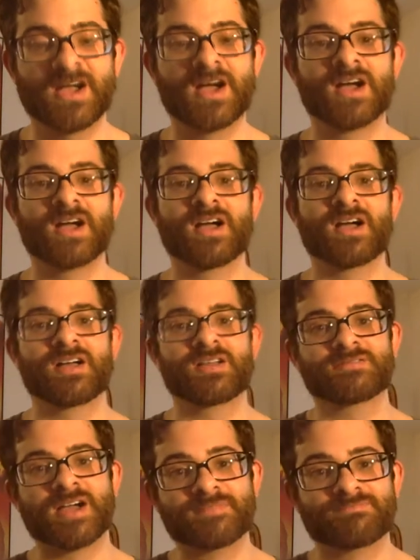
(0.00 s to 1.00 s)

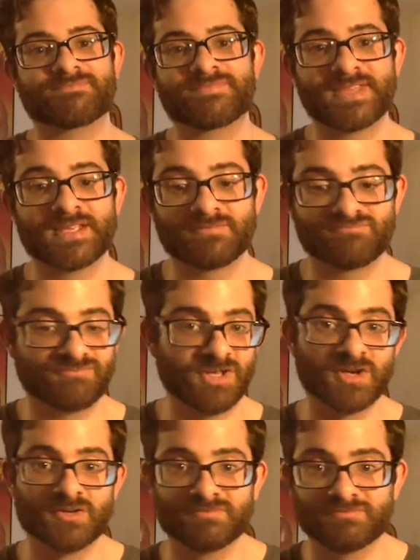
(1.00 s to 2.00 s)
I think,
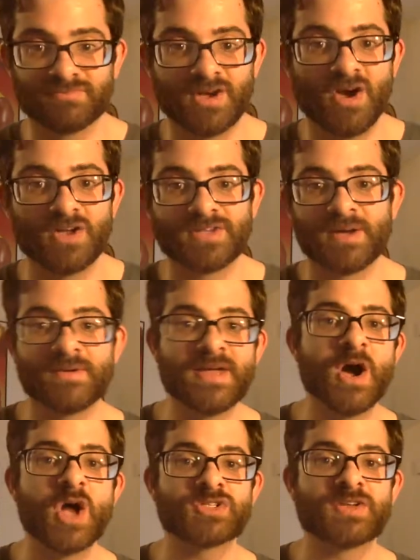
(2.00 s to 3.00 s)
I'm an
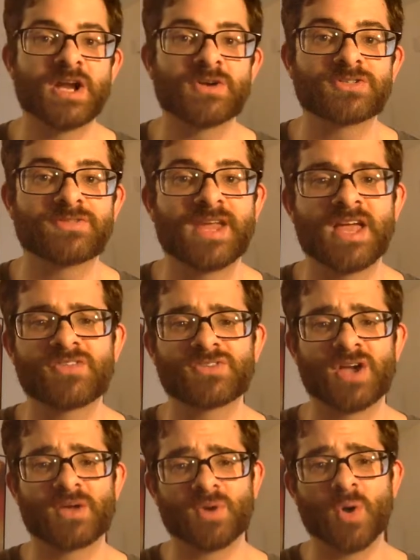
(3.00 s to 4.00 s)
Austin Aries fan, so
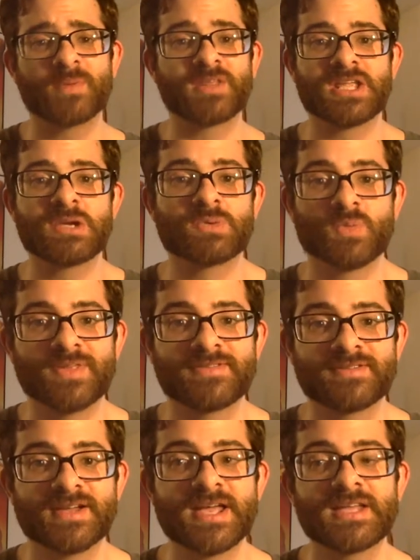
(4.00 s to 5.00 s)
I hope that he would win
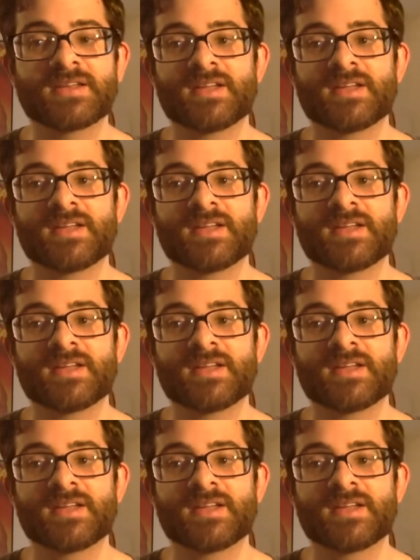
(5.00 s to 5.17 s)
tonight.